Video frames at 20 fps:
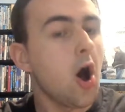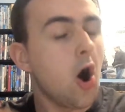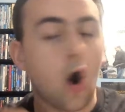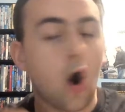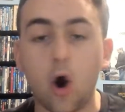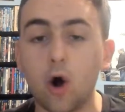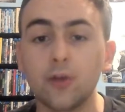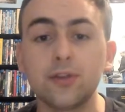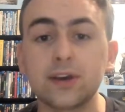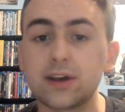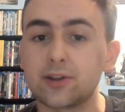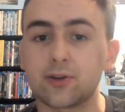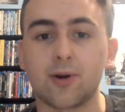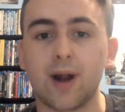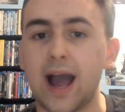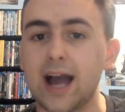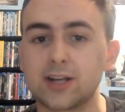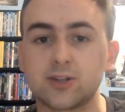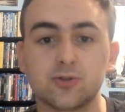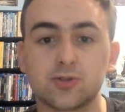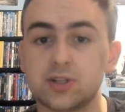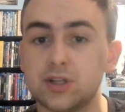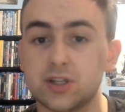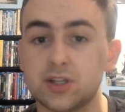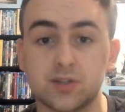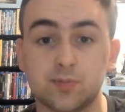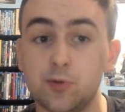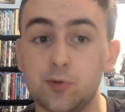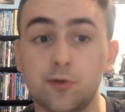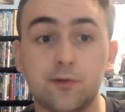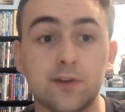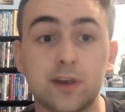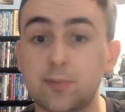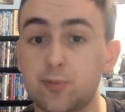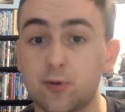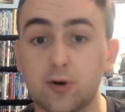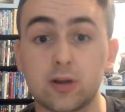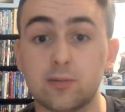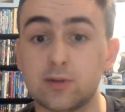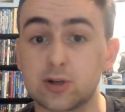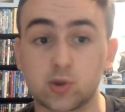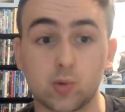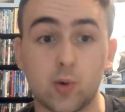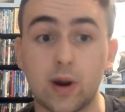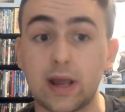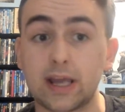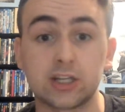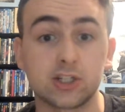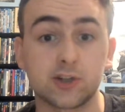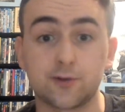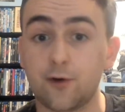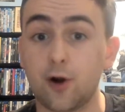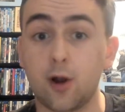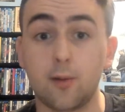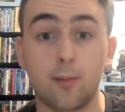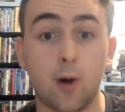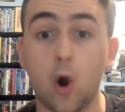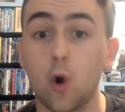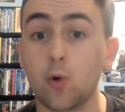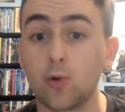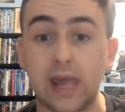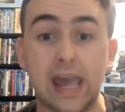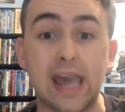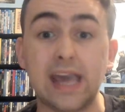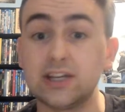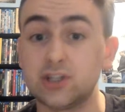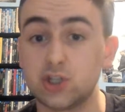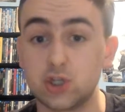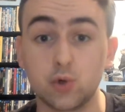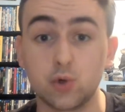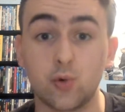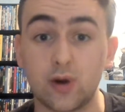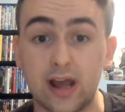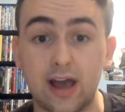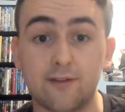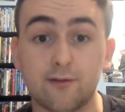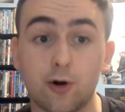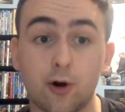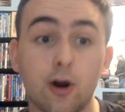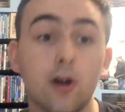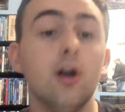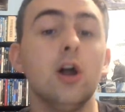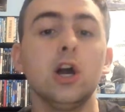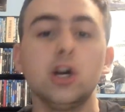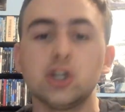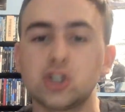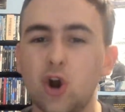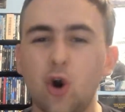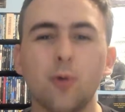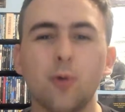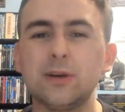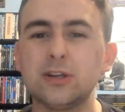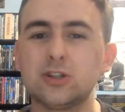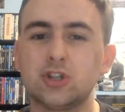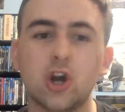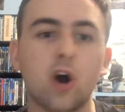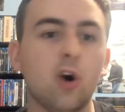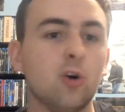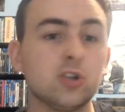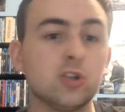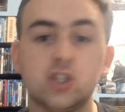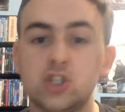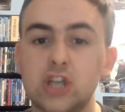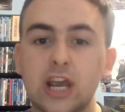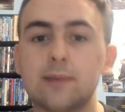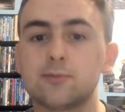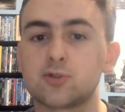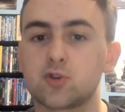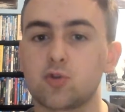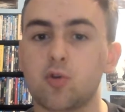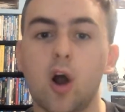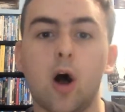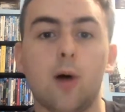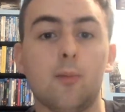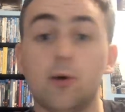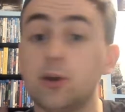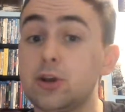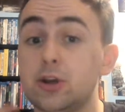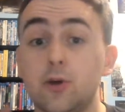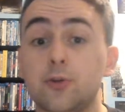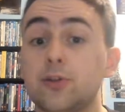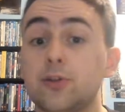All the other actors in this movie pretty much range from okay to whatever. Toby Jones, James Cromwell, you know,